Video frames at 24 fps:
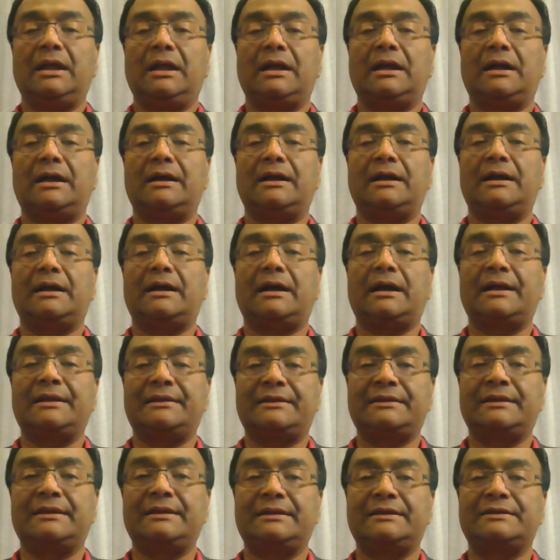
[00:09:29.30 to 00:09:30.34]
I
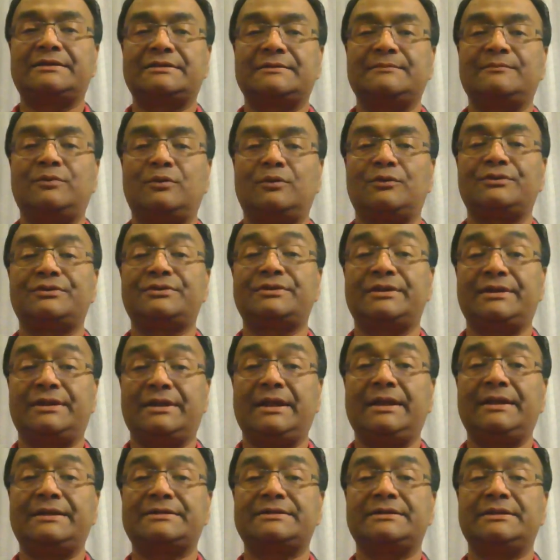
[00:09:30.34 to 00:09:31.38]
think it's important to
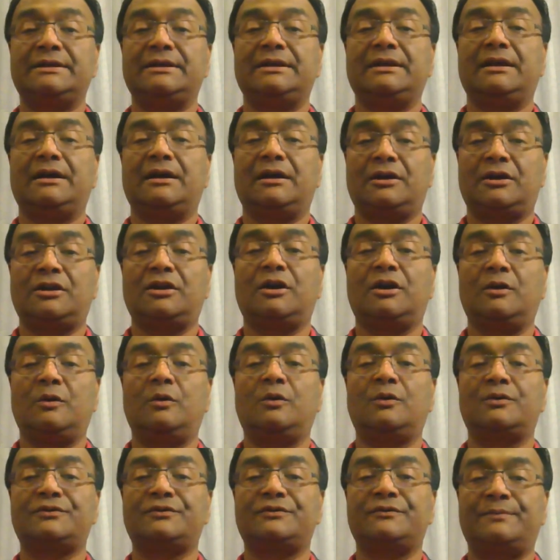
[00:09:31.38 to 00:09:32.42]
get a
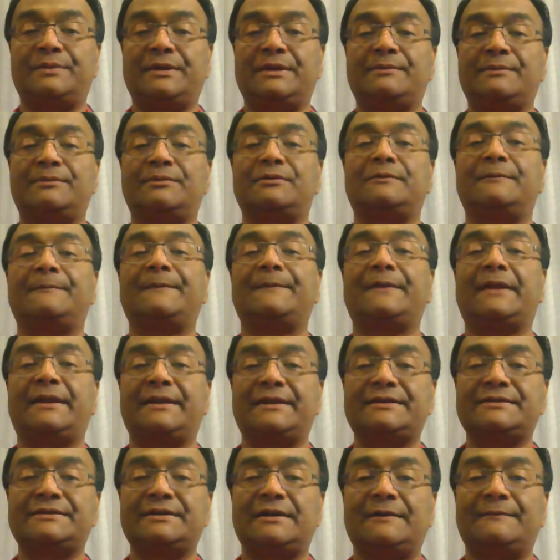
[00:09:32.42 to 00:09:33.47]
cohort of people and
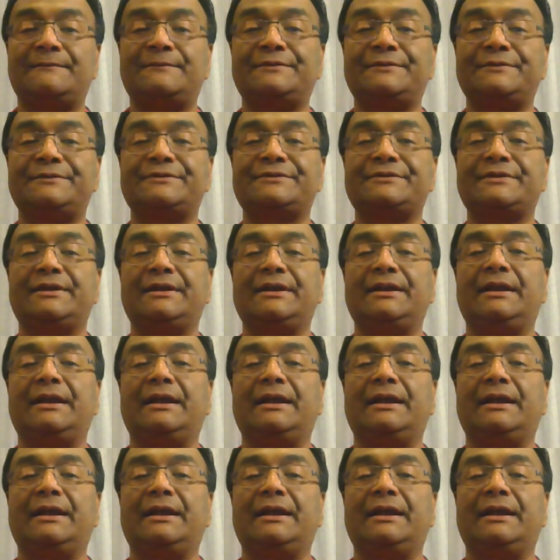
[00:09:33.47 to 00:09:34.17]
examples